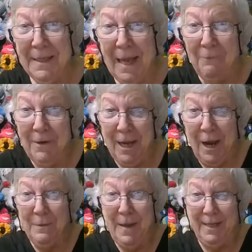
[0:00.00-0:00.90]
Yeah, we
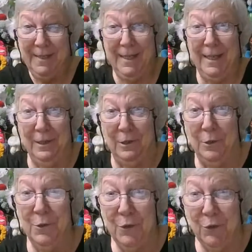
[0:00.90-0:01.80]
are, Maisie, getting
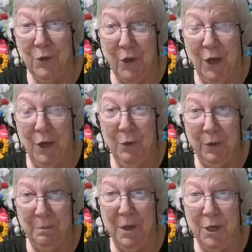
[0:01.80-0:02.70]
closer to the
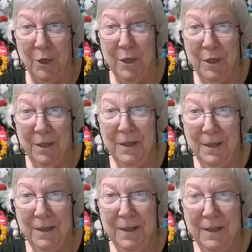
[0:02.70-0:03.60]
100 mark.
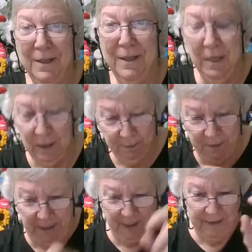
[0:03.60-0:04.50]

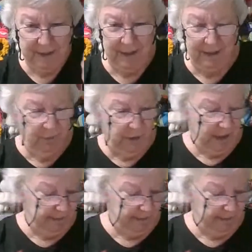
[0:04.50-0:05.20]
Because, well,